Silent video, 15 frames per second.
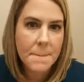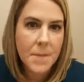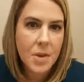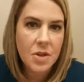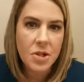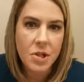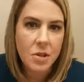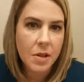
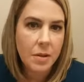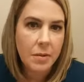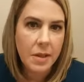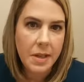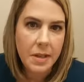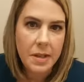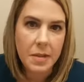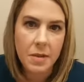But you don't
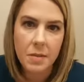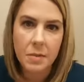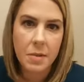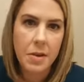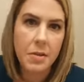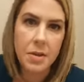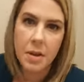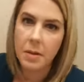need to
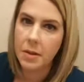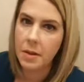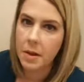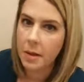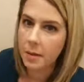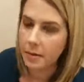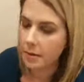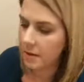use all the
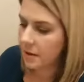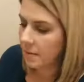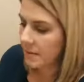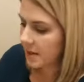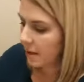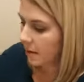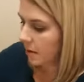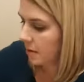color that comes
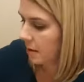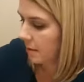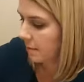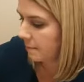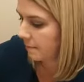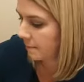out on it.